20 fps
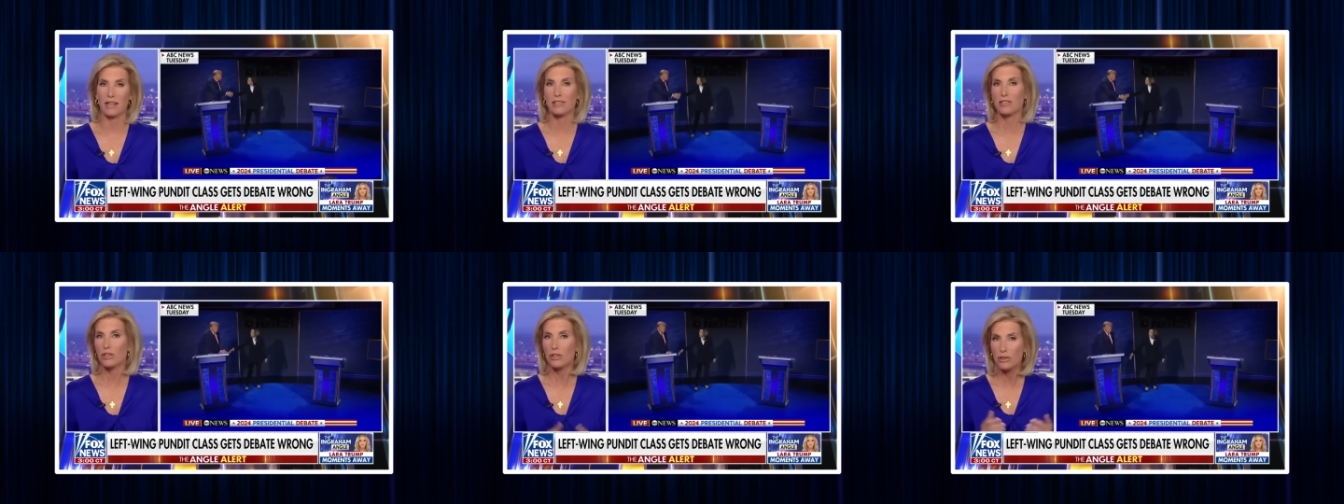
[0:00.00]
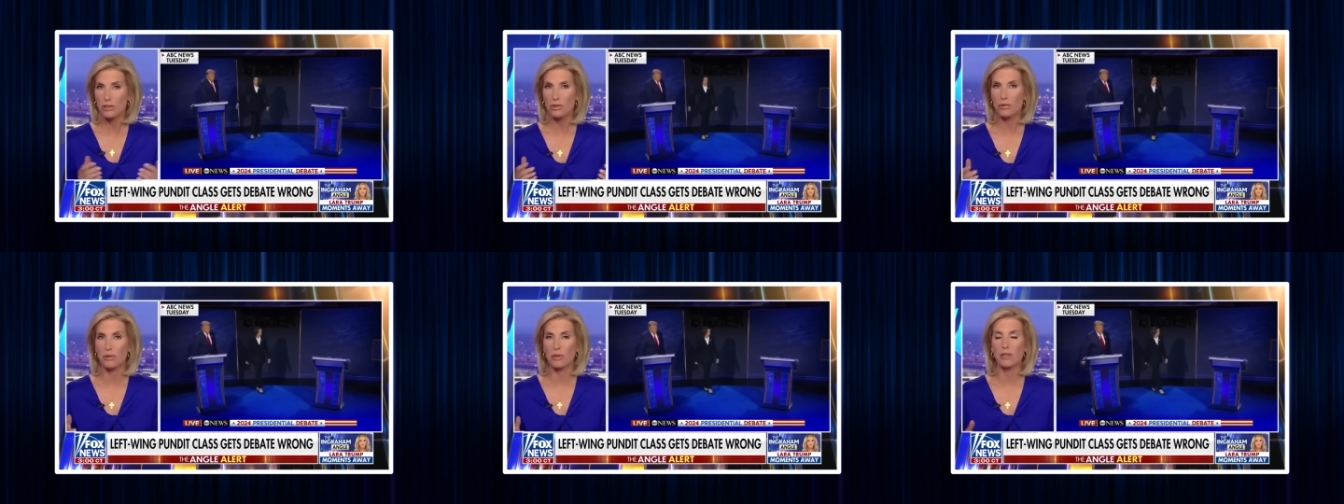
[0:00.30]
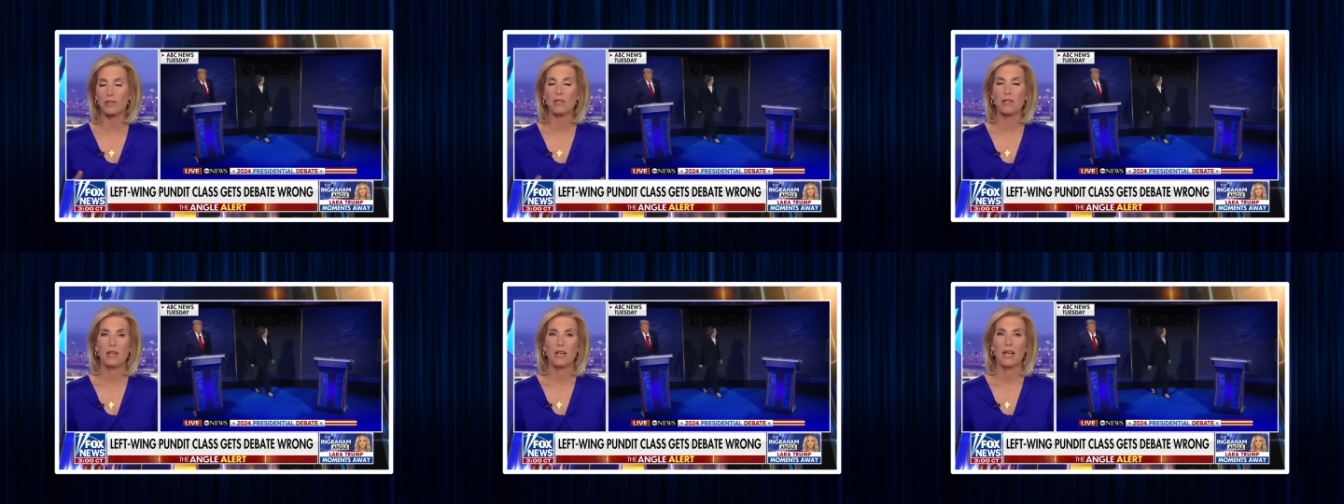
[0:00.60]
As
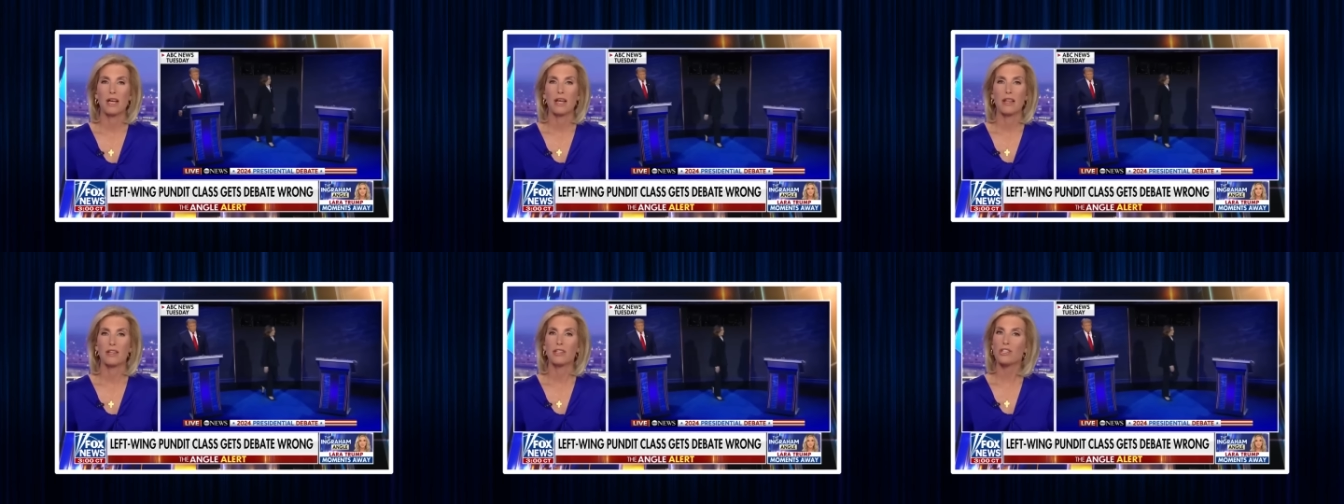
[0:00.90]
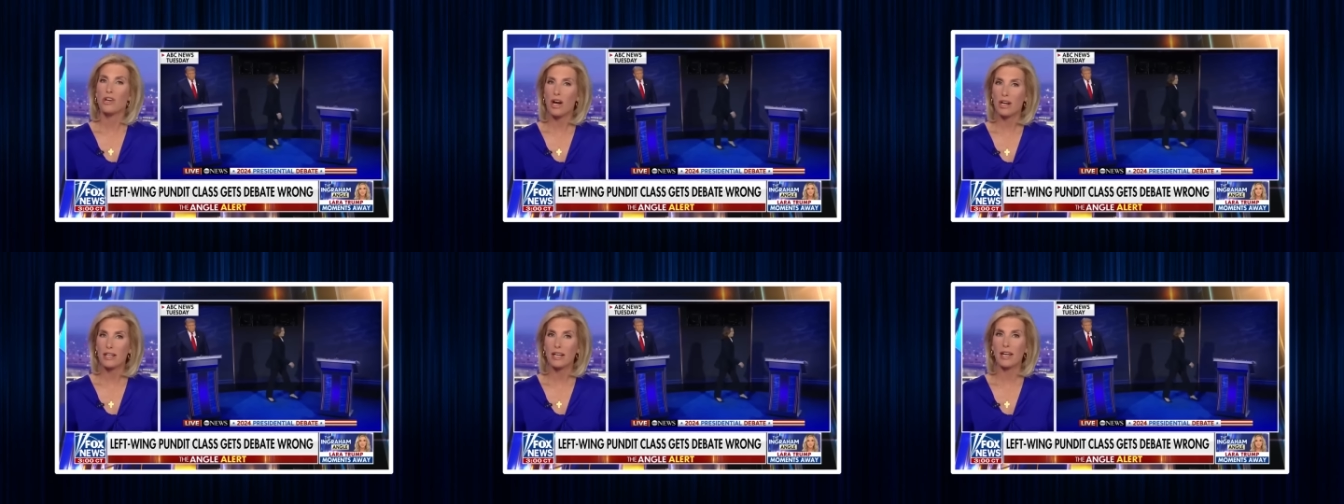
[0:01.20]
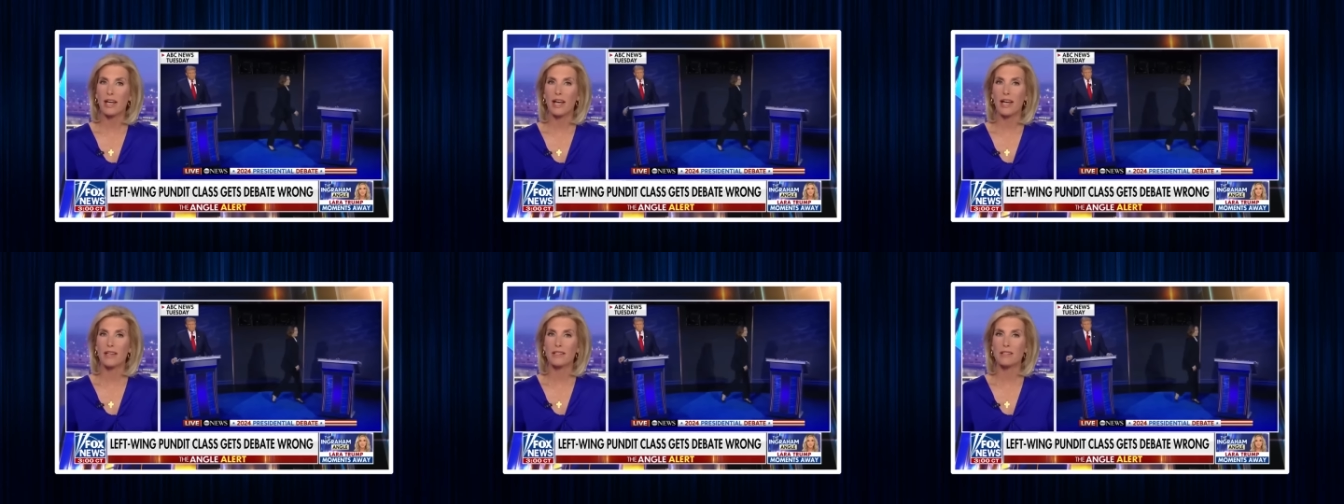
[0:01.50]
usual, the
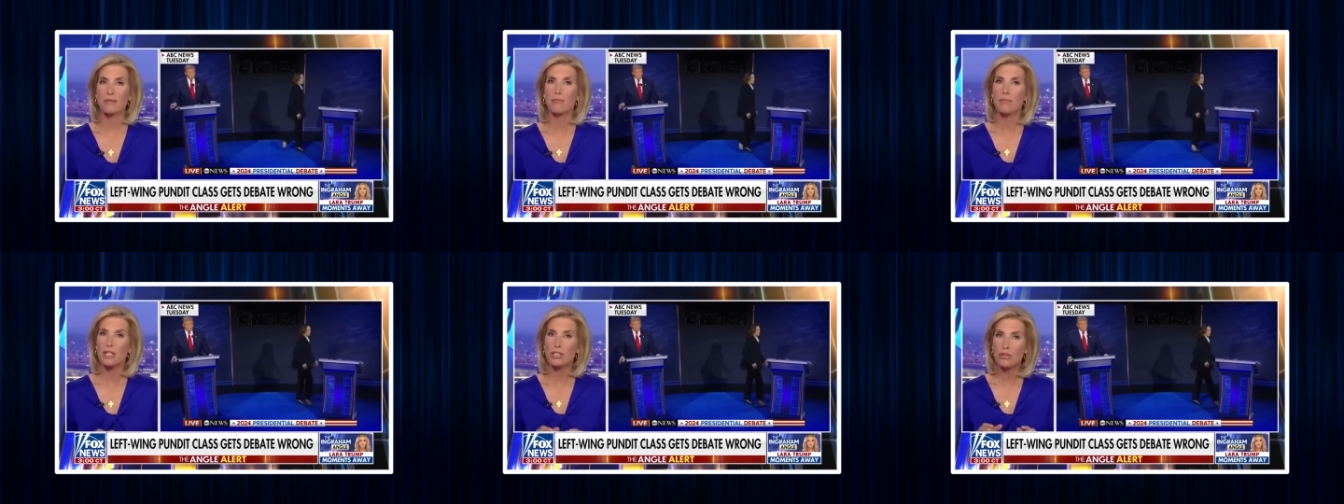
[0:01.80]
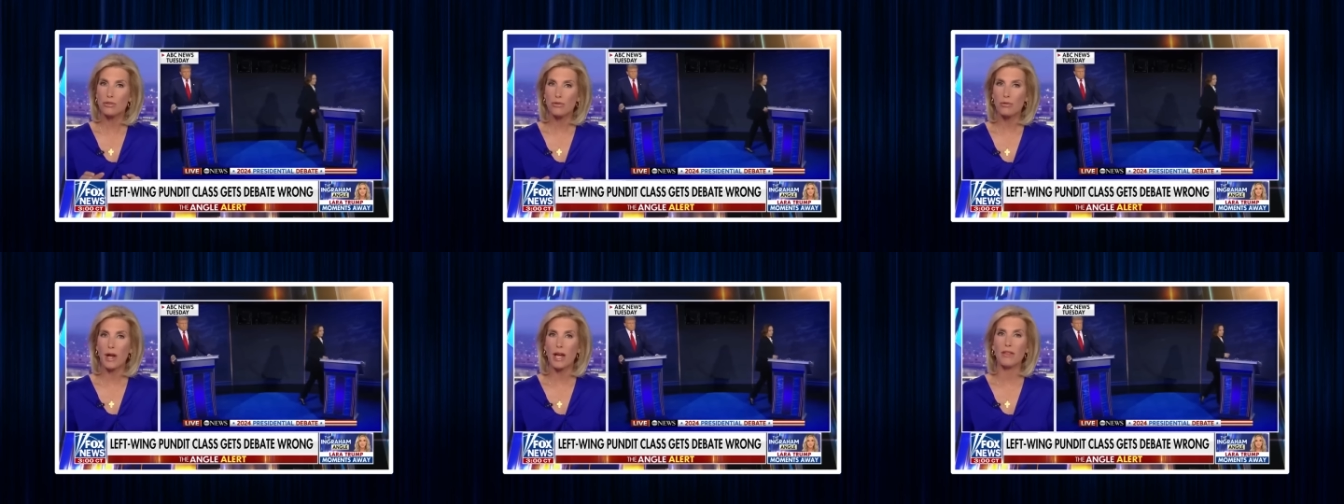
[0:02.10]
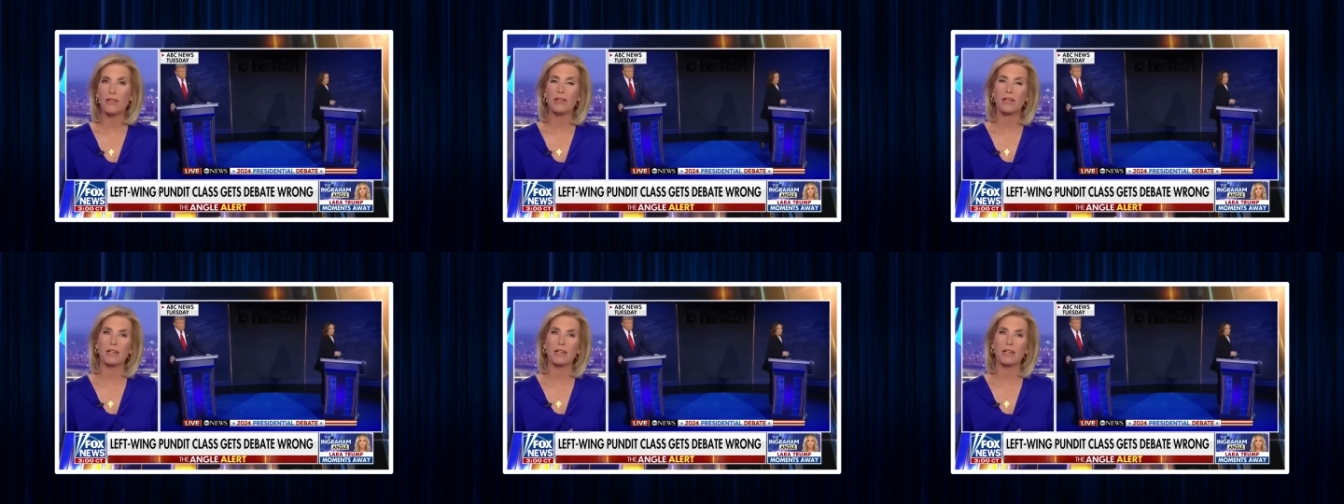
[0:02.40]
talking heads misread